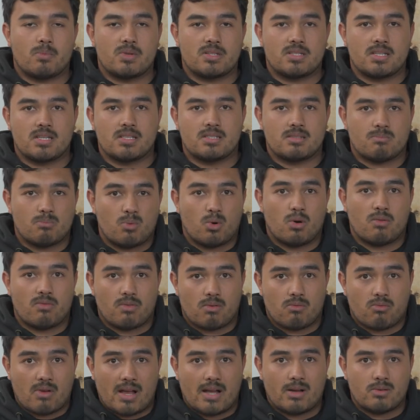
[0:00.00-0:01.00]
which is more of
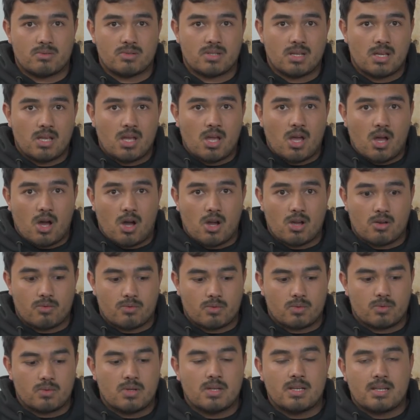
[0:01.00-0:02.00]
a round
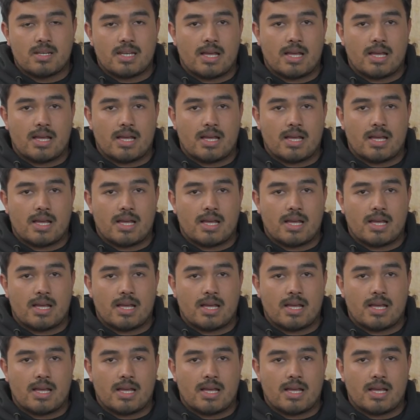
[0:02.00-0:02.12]
oval.